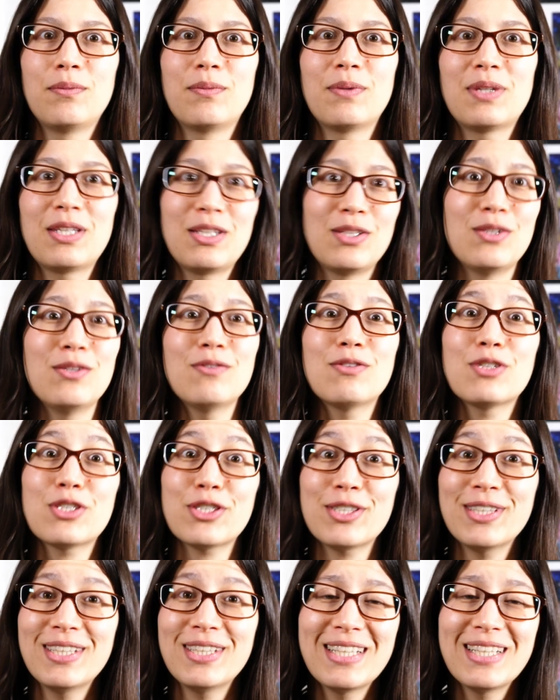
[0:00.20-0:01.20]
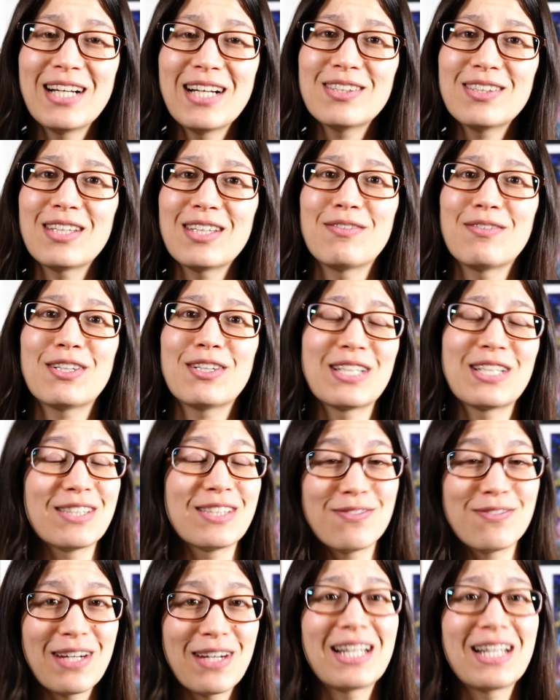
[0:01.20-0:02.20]
With a new version announced, I figured it's
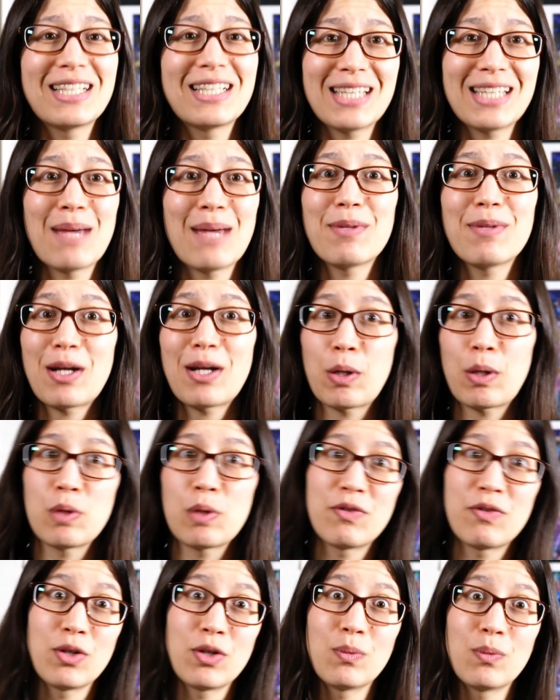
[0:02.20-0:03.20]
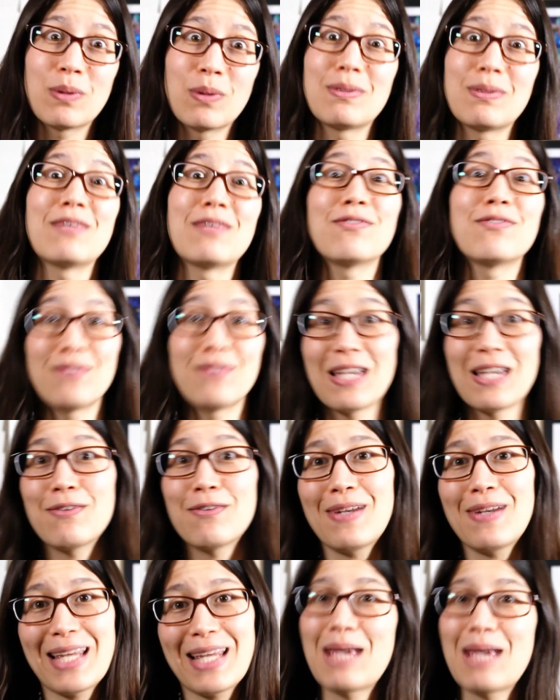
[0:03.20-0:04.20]
finally time that I reviewed one of my
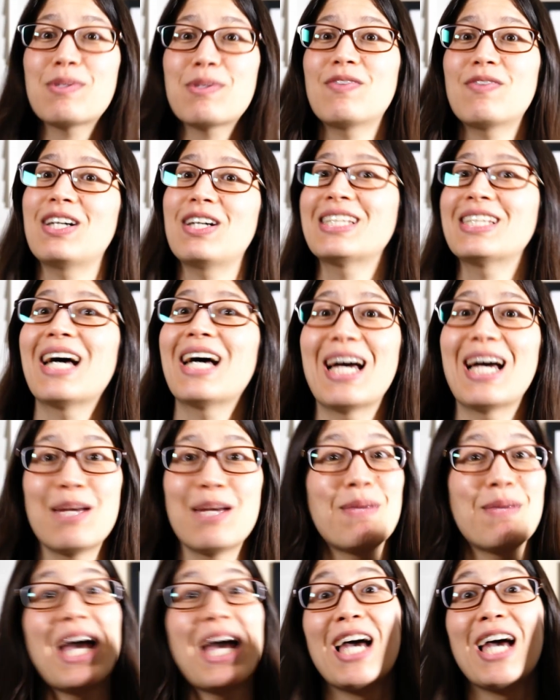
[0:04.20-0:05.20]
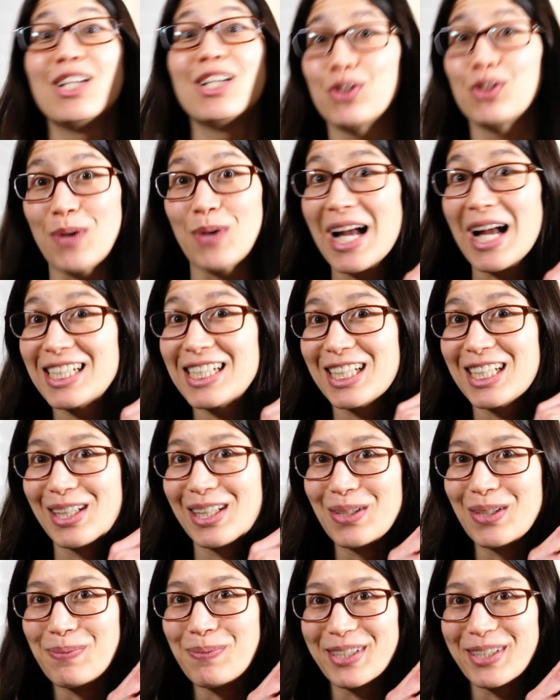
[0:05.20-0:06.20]
favorite games of all time, Tragedy
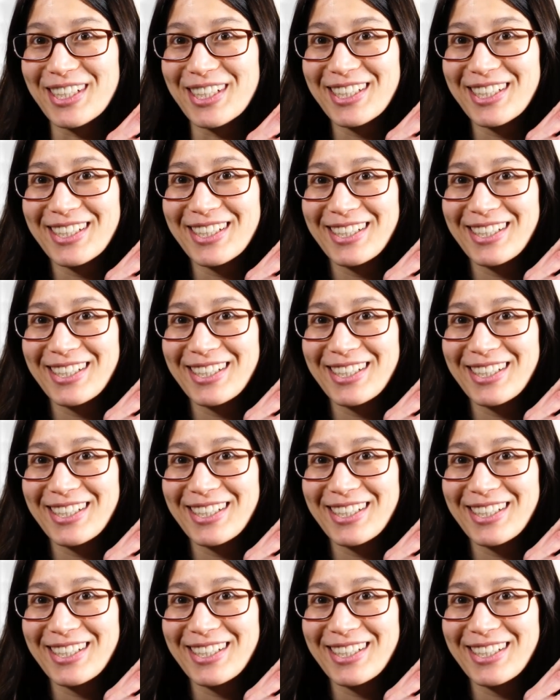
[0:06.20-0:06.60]
Looper.